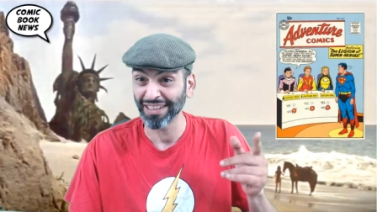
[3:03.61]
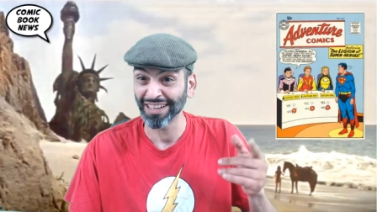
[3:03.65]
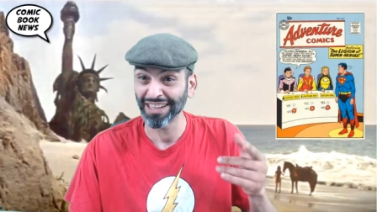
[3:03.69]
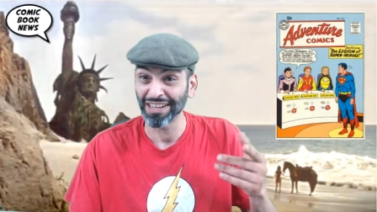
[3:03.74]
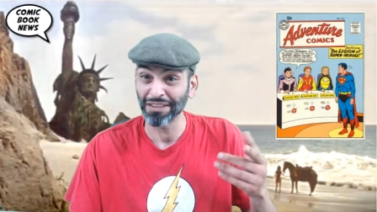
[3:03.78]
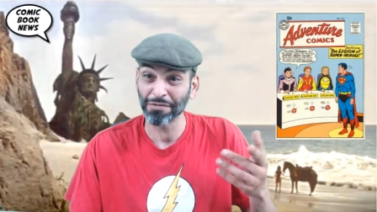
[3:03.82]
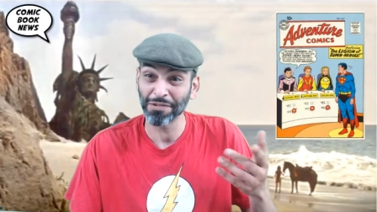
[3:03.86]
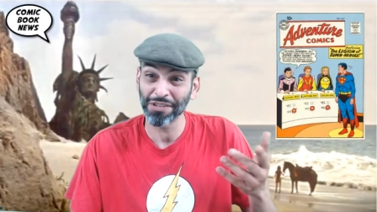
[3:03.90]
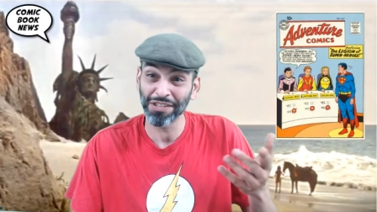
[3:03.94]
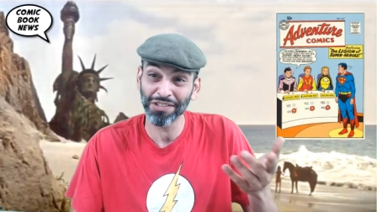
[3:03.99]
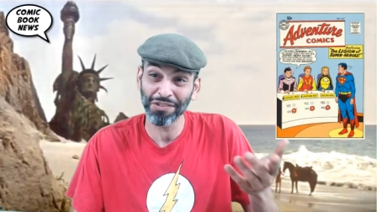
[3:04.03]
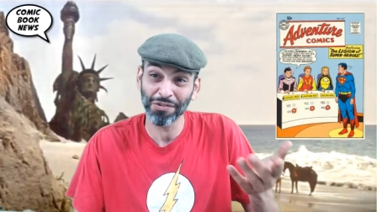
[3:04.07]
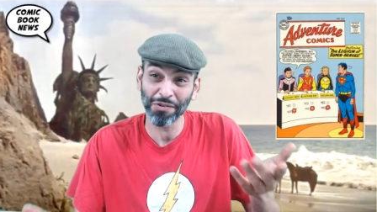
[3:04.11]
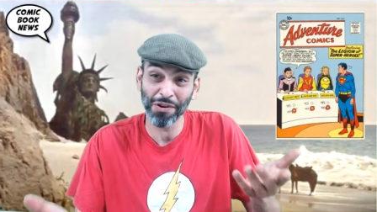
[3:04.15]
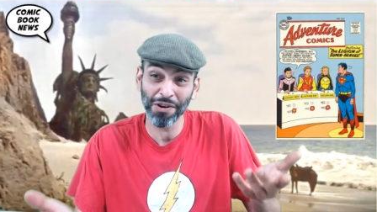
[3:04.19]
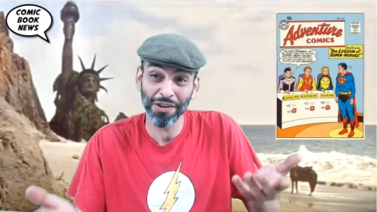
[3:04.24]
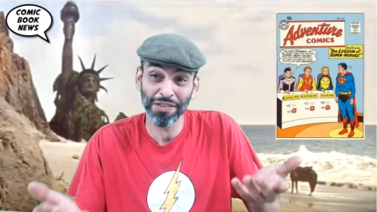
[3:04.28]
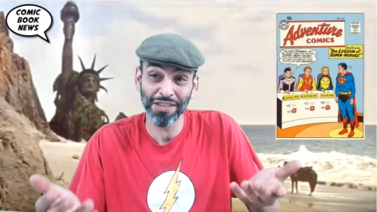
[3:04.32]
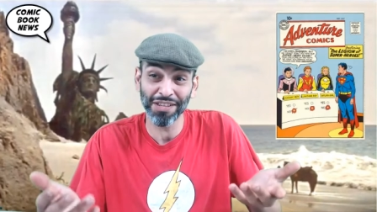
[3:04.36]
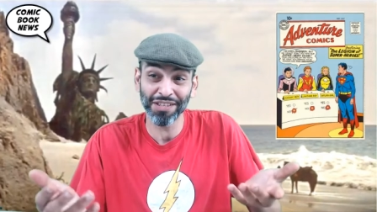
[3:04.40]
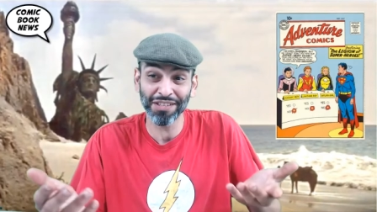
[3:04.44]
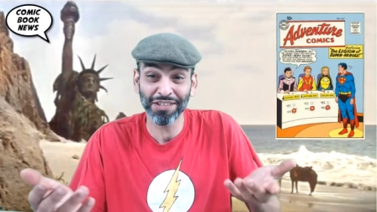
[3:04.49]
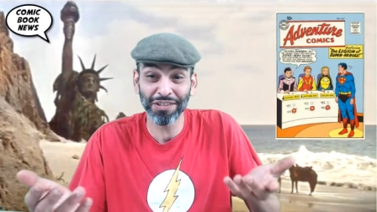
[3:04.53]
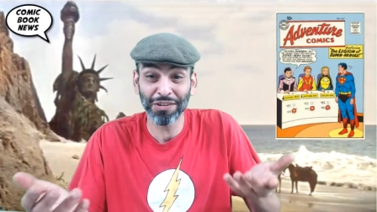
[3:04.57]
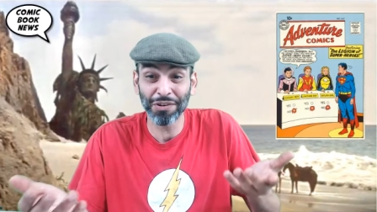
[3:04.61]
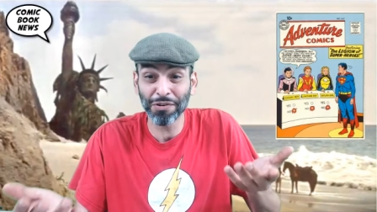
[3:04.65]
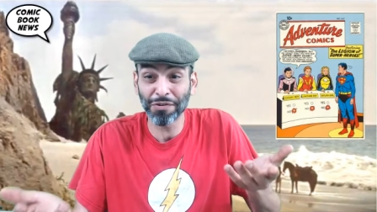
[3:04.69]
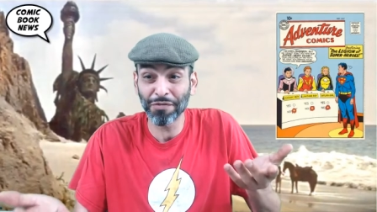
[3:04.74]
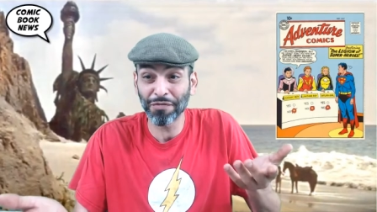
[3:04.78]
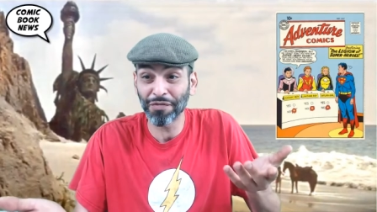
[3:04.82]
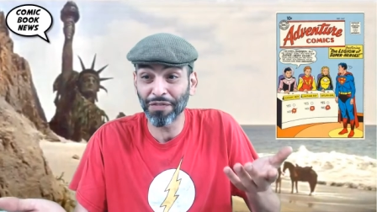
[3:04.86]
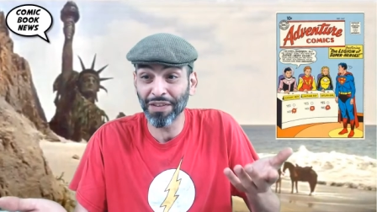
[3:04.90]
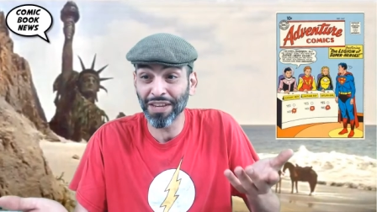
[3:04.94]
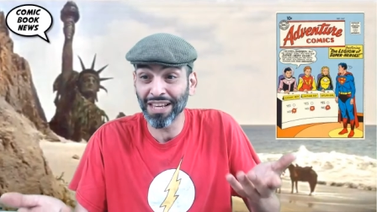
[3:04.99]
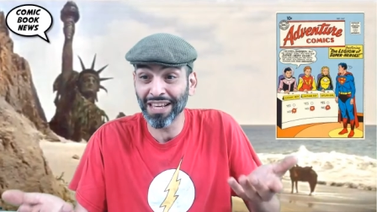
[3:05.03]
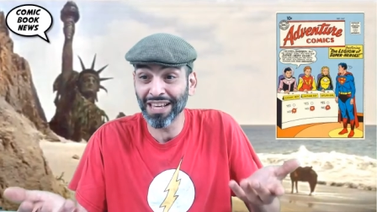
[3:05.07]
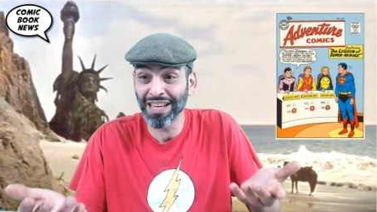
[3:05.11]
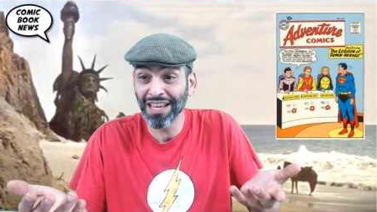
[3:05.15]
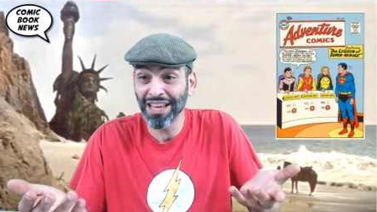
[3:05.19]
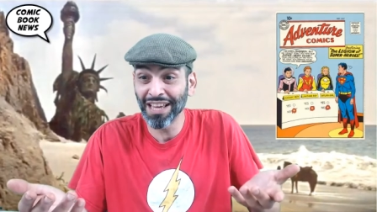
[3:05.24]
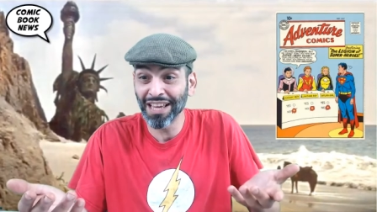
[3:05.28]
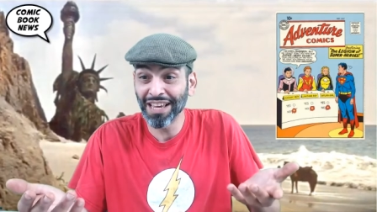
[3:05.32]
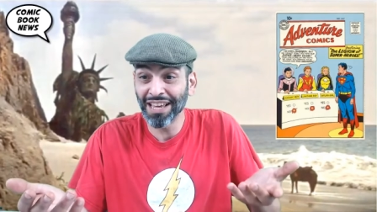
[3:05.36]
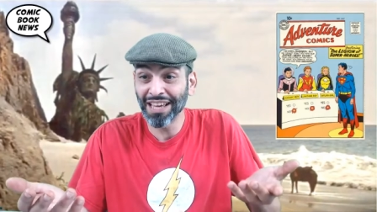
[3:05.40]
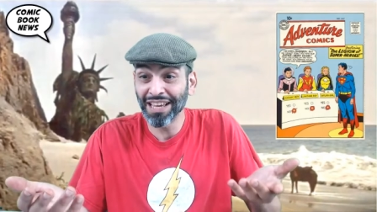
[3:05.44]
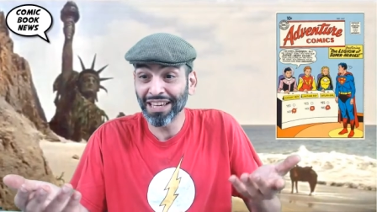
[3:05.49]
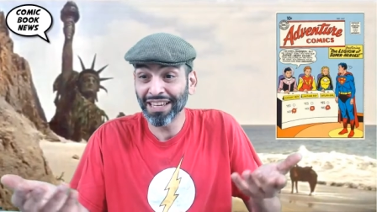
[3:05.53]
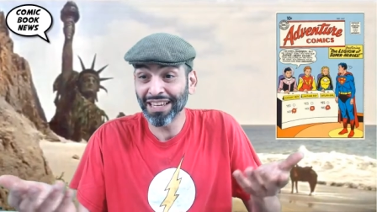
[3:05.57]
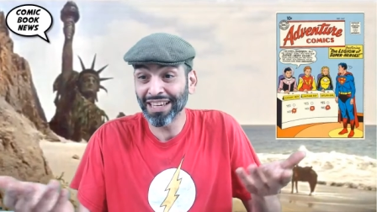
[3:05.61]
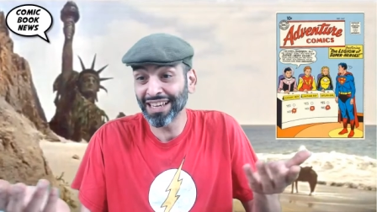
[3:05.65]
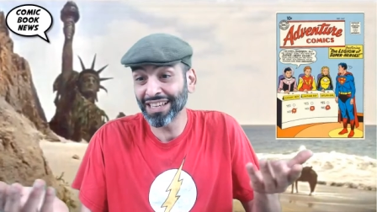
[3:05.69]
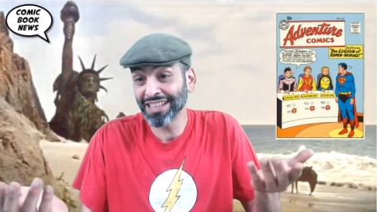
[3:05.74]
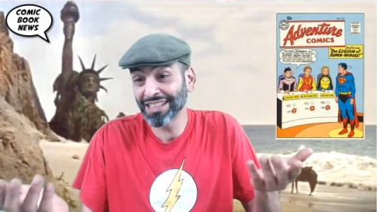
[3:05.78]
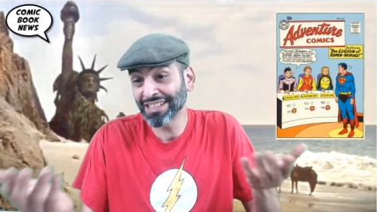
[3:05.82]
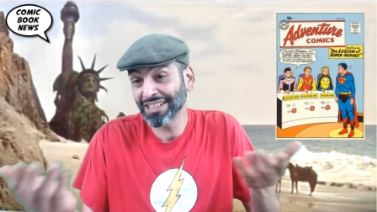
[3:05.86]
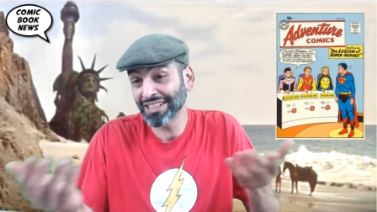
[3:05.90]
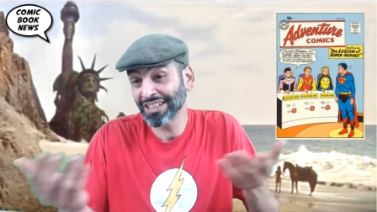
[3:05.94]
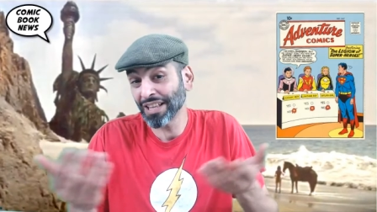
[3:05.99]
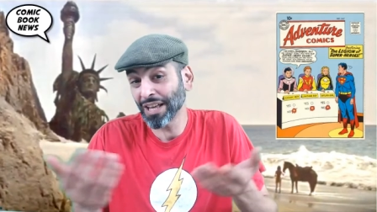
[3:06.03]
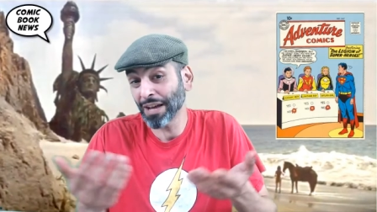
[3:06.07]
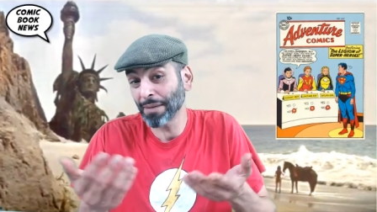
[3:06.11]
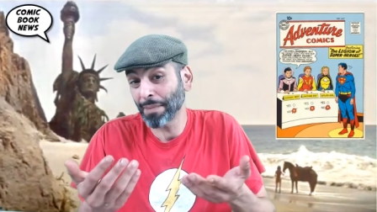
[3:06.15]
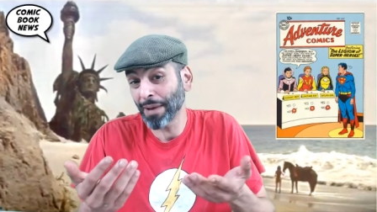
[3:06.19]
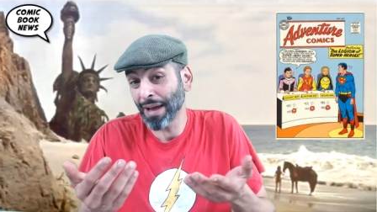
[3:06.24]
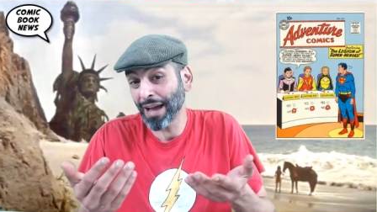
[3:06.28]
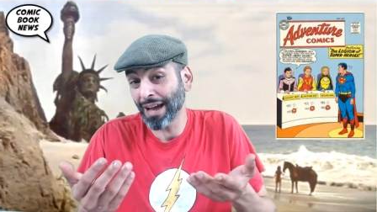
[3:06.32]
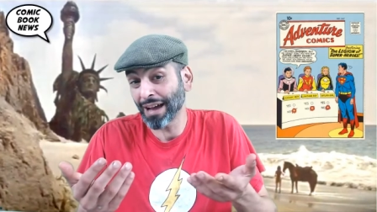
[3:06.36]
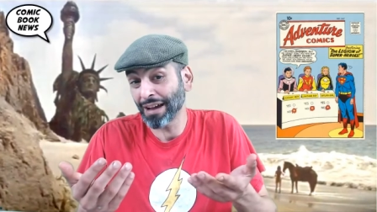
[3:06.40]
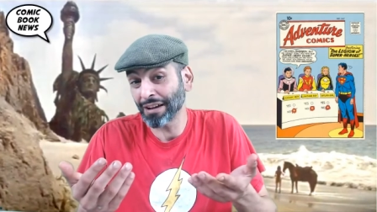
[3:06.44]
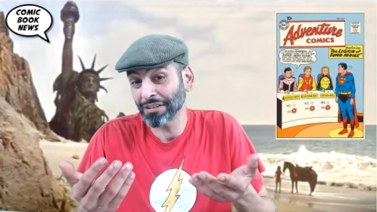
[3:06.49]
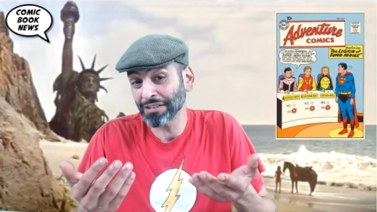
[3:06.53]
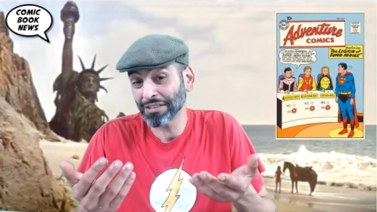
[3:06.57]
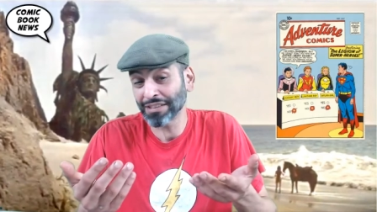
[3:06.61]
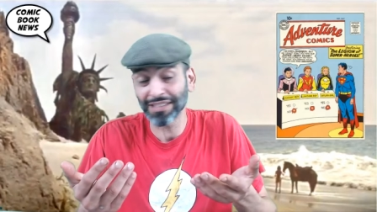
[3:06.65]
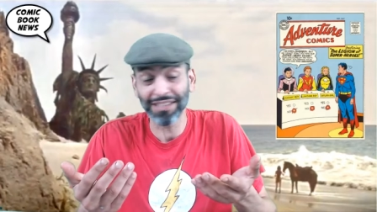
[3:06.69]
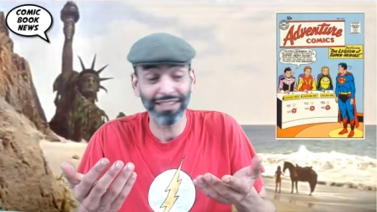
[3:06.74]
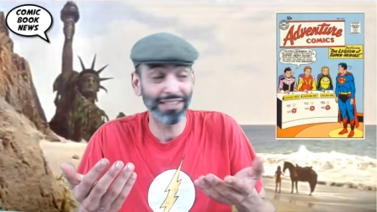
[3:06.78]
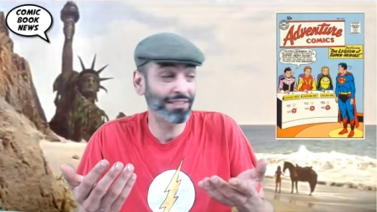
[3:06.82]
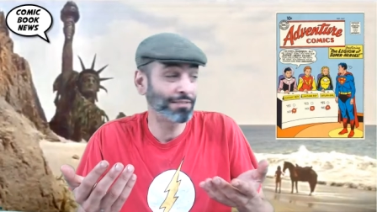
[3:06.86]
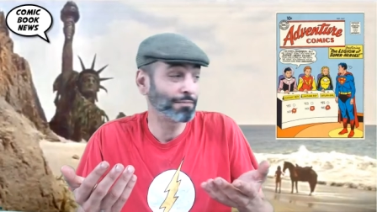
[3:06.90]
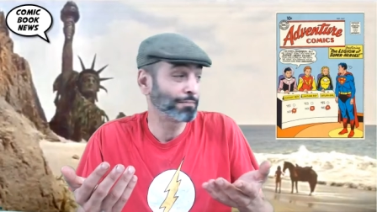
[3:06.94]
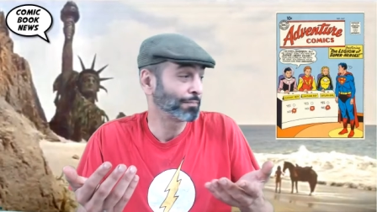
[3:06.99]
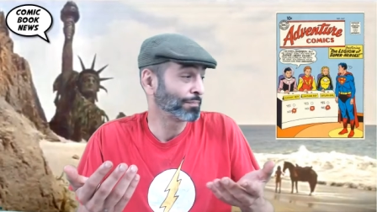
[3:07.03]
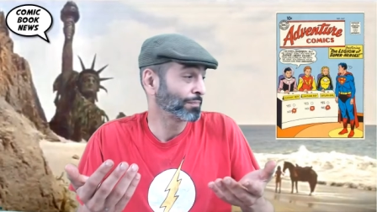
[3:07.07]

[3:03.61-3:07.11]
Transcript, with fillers: and it was sort of this goofy kids clubhouse, and